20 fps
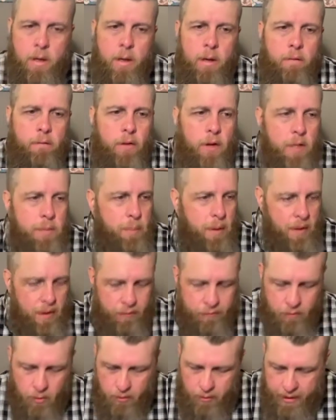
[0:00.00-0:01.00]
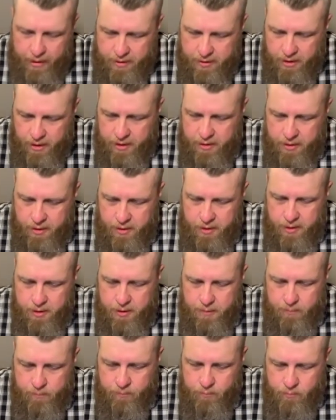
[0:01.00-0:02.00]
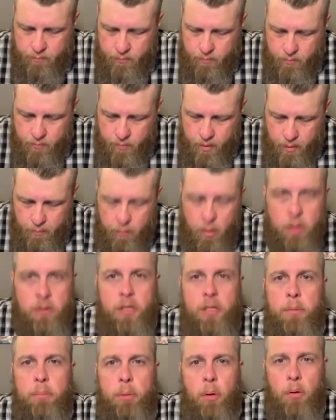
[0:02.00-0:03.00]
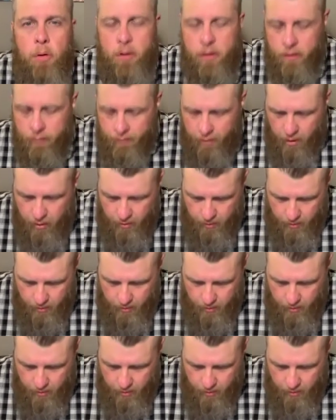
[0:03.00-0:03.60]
1 Peter 4:8 says this, most important of all,